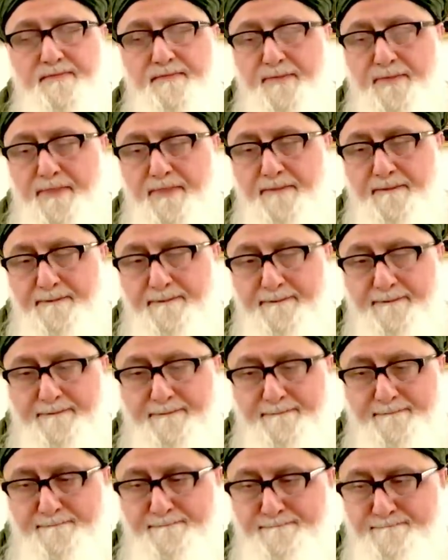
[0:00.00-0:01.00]

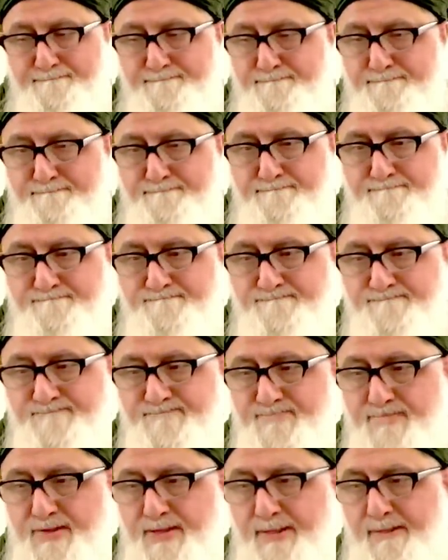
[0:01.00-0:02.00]

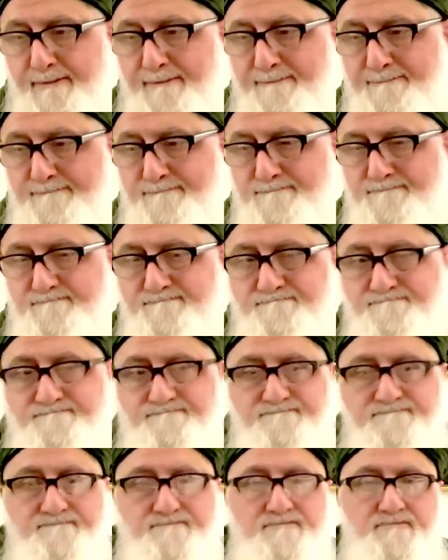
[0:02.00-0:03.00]

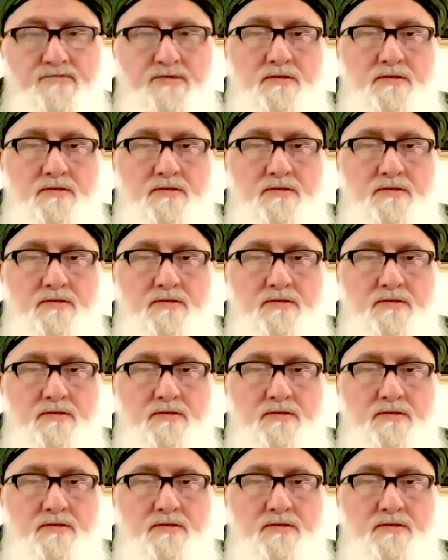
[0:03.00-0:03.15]
No one is speaking in this clip.